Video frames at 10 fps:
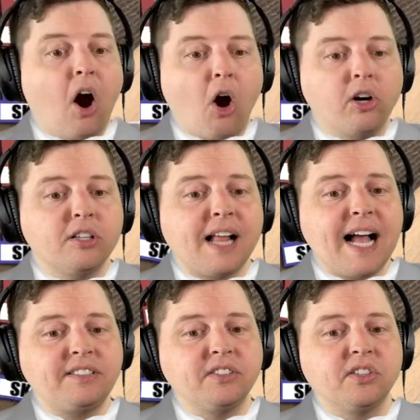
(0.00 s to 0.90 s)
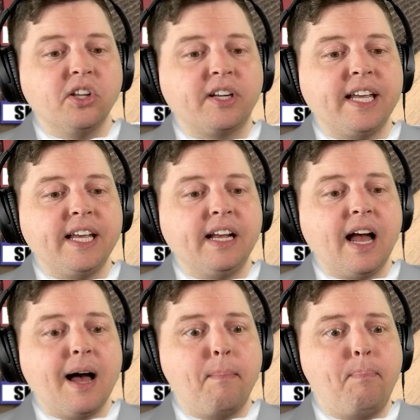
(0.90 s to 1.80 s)
Art class is looking
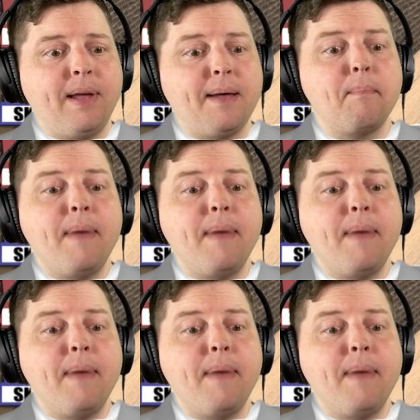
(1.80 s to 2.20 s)
a bit